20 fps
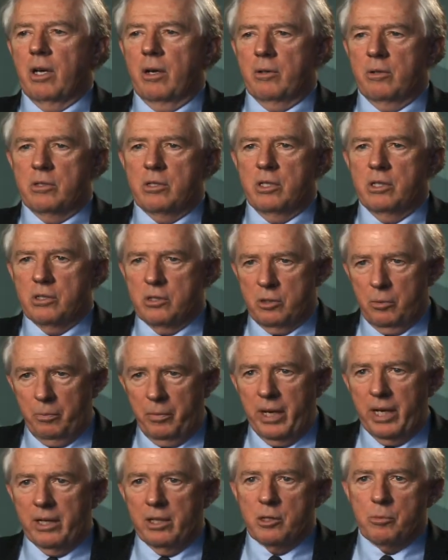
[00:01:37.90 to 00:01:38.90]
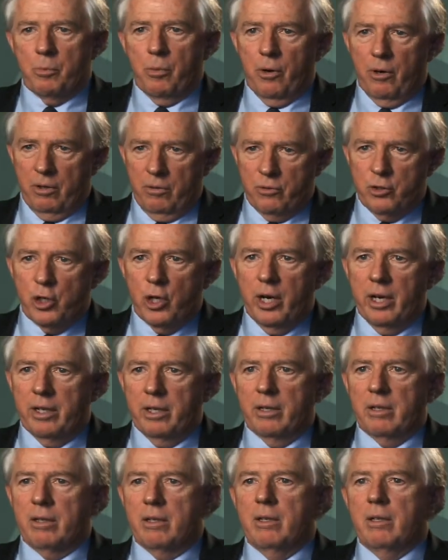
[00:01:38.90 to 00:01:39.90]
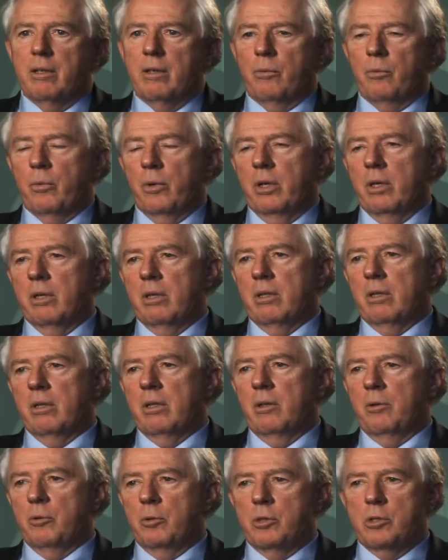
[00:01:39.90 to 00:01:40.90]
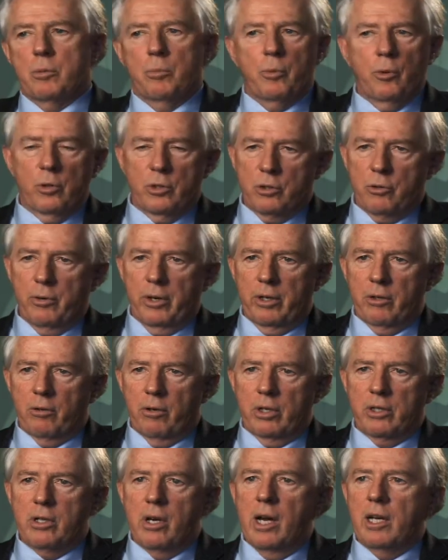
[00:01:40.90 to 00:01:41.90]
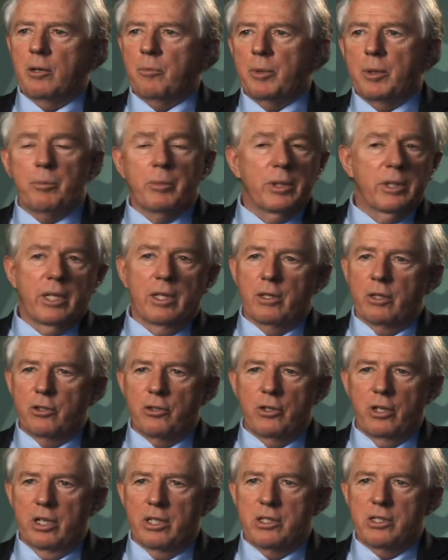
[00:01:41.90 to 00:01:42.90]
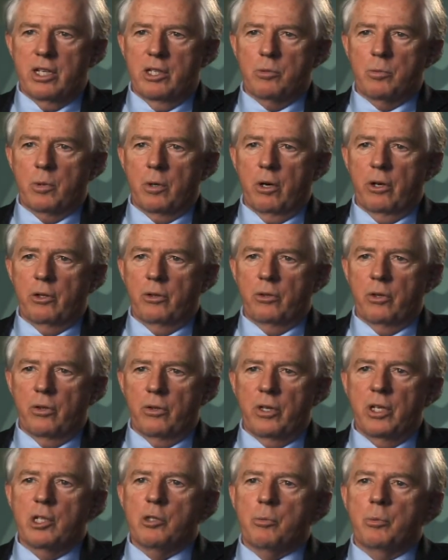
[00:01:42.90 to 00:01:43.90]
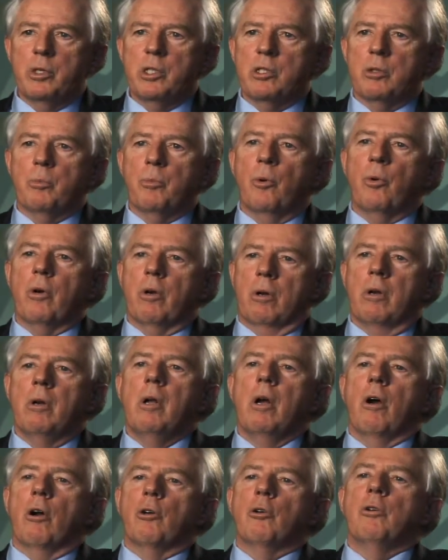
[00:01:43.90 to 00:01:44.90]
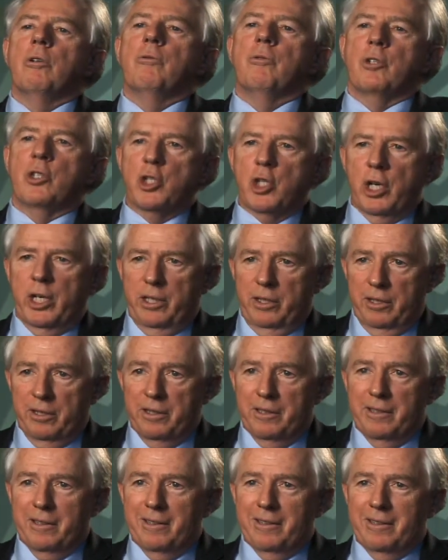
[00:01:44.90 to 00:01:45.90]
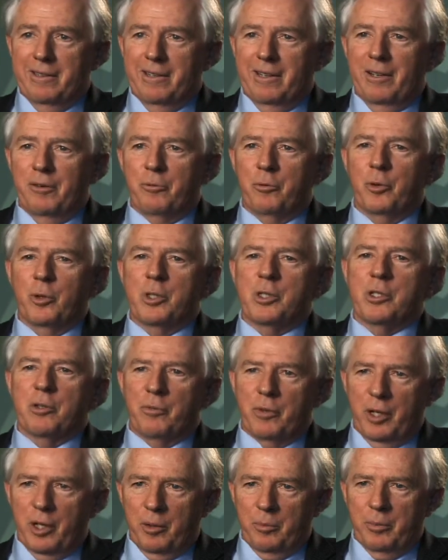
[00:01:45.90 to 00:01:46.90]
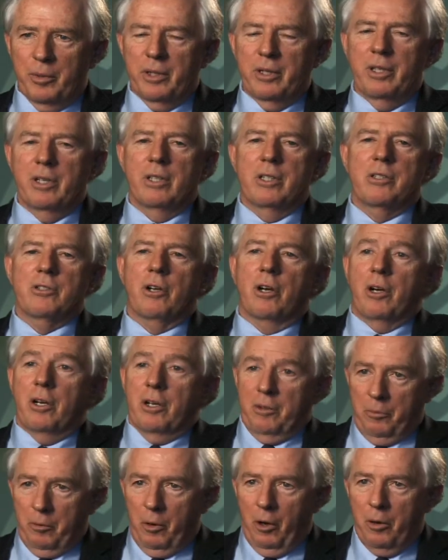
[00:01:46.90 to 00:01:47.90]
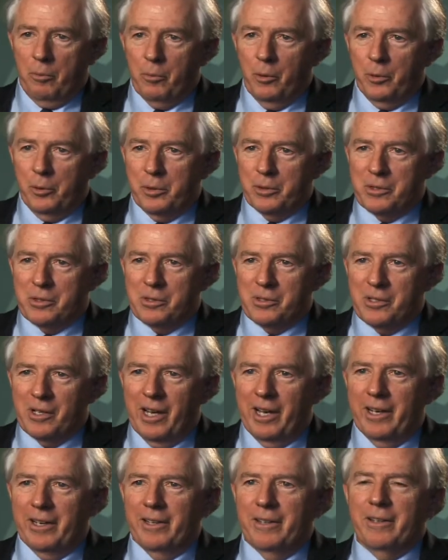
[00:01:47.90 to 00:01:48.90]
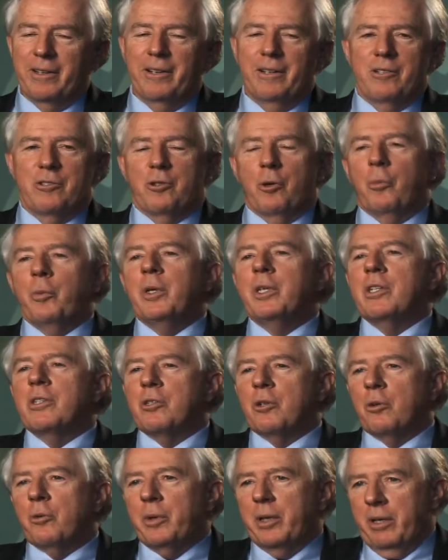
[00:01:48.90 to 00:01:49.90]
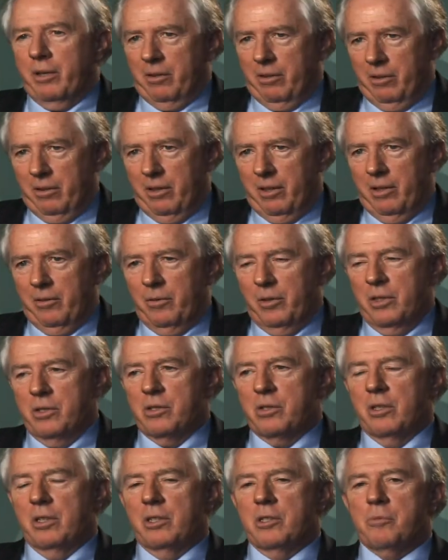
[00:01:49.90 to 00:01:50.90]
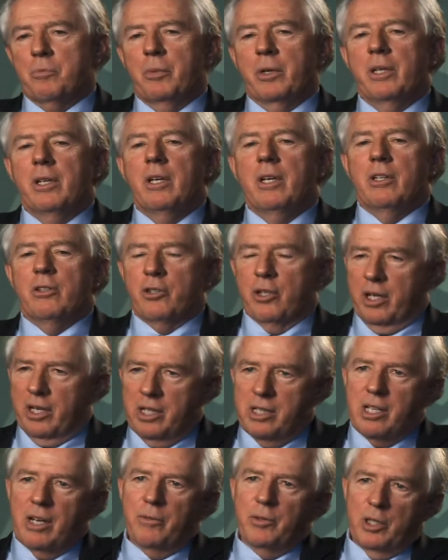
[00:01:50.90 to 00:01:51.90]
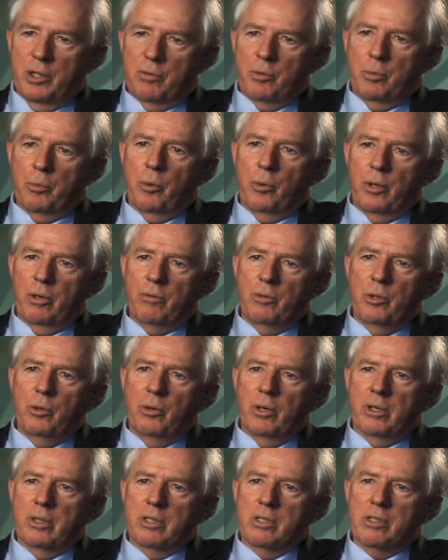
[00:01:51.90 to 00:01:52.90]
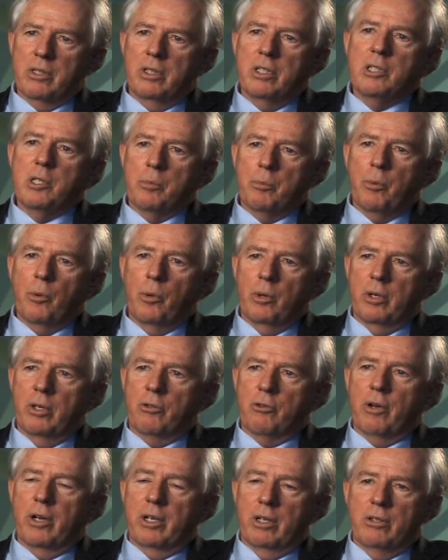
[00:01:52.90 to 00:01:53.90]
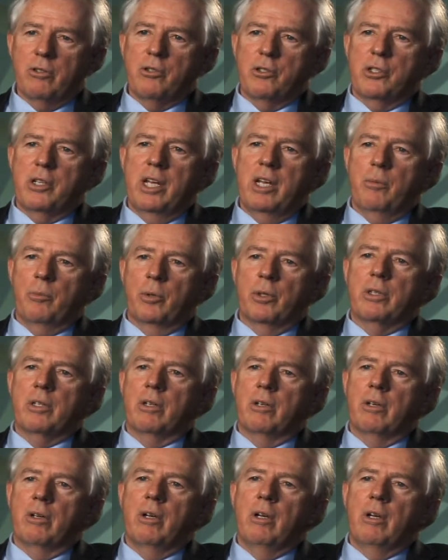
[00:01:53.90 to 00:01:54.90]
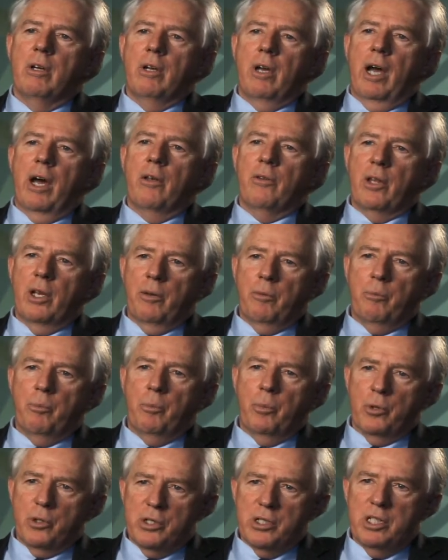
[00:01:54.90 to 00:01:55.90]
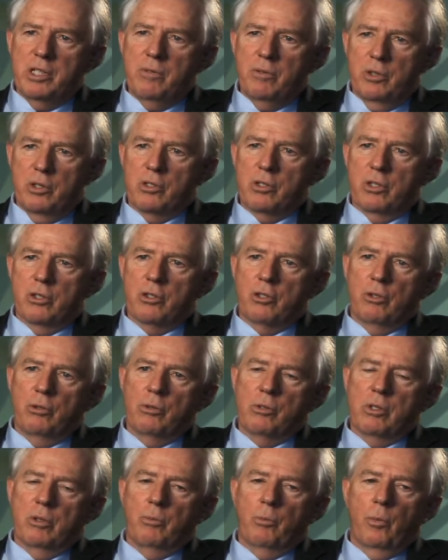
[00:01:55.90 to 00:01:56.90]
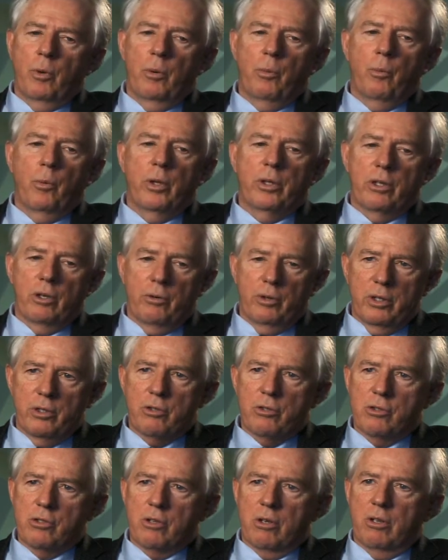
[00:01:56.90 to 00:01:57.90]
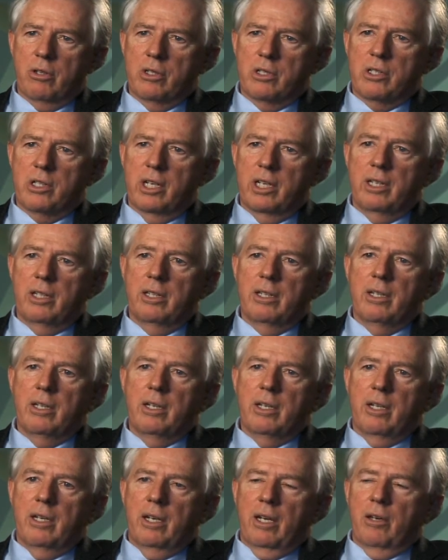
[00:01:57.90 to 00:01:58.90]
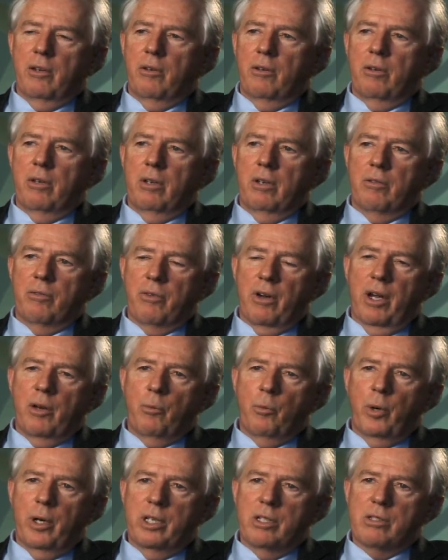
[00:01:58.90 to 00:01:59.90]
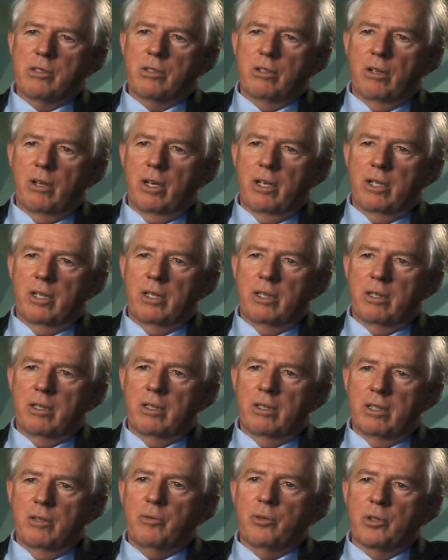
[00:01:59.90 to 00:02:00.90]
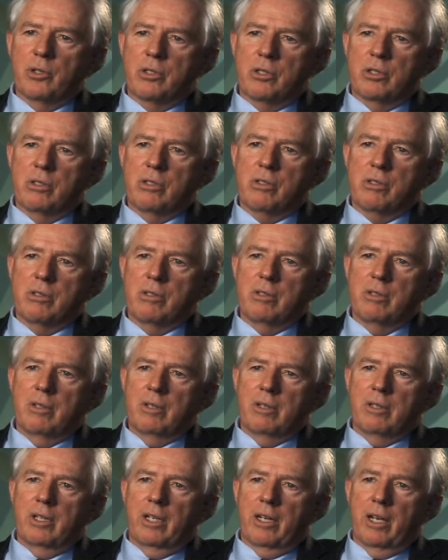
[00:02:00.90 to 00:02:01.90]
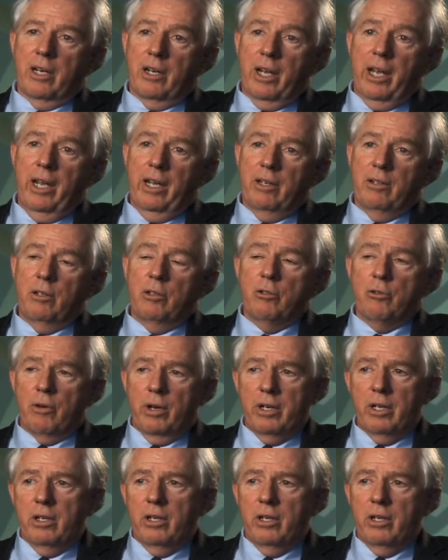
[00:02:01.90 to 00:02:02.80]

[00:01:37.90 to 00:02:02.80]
sees Tibet as part of China. It supports greater autonomy, but then the United States would argue that the things we support are good for China and for its development and its harmonious society. So we disagree on a lot of these things, but Chinese have a different point of view on this, and it's important to try to understand how they perceive these issues and what their interests are at stake, and find ways to not let the differences get out of hand and try to